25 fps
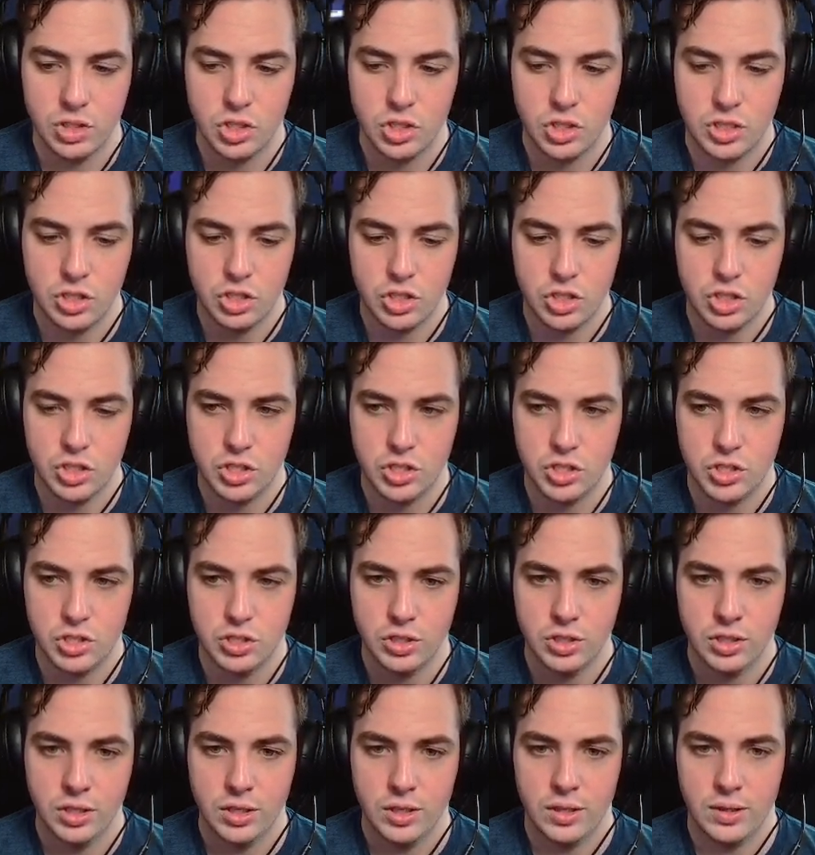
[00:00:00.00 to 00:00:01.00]
She's
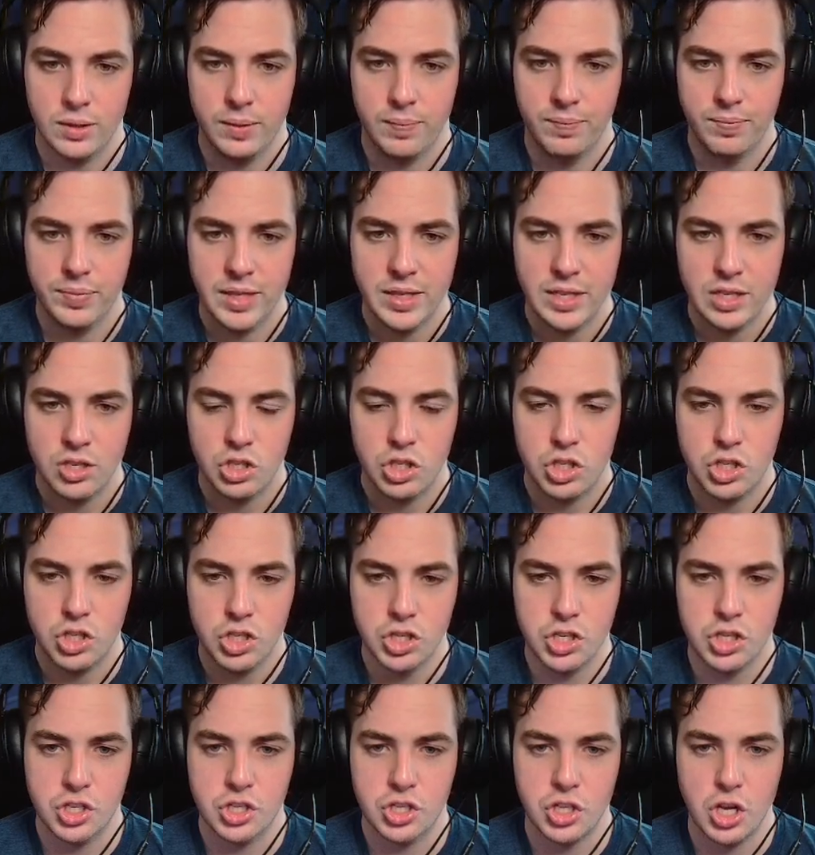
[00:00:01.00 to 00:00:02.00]
just
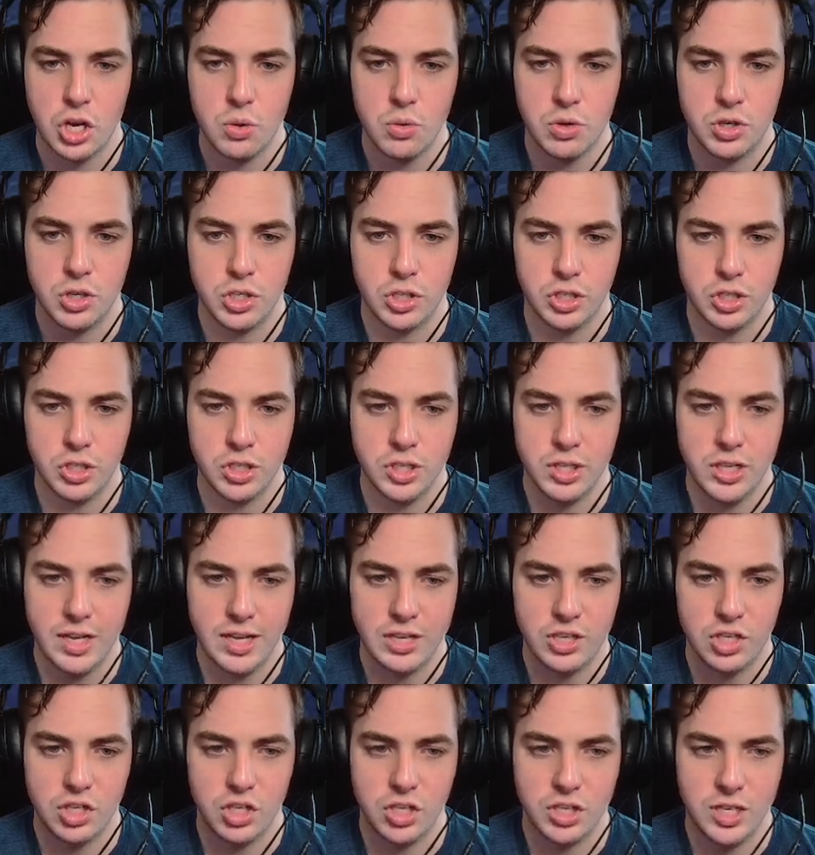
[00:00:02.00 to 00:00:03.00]
so good,
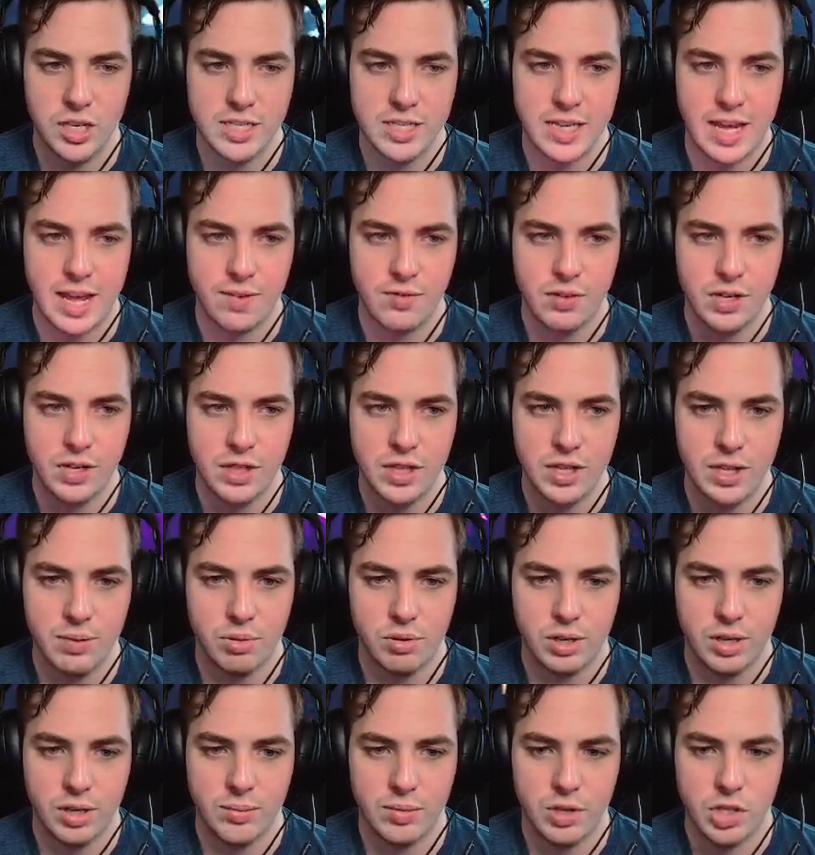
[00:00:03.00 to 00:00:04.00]
and she does everything
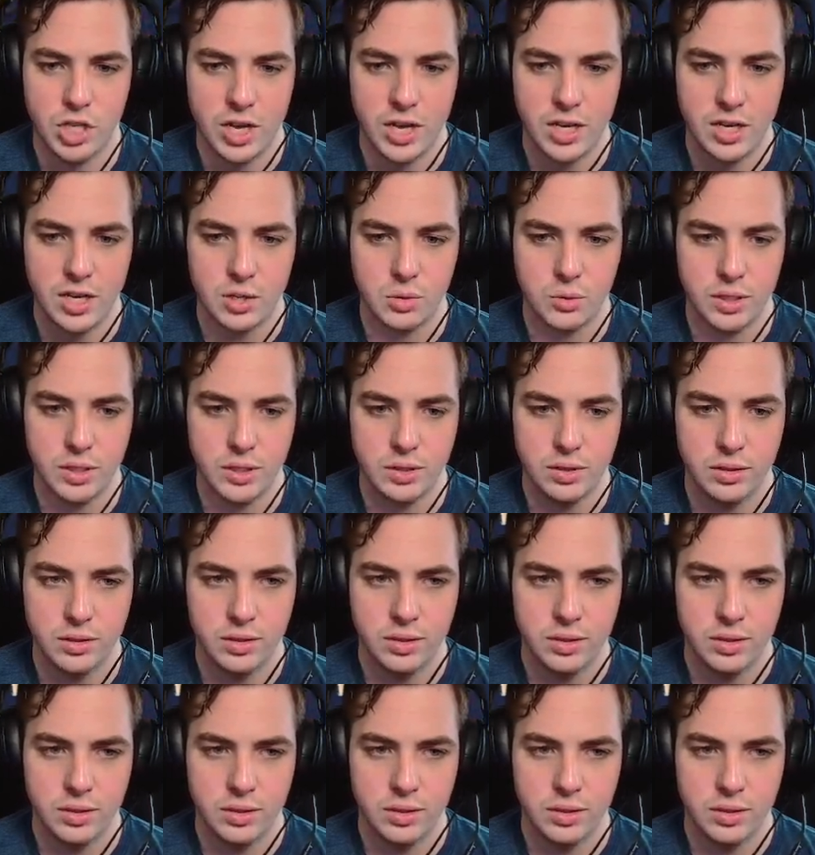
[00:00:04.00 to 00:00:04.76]
pretty much AoE,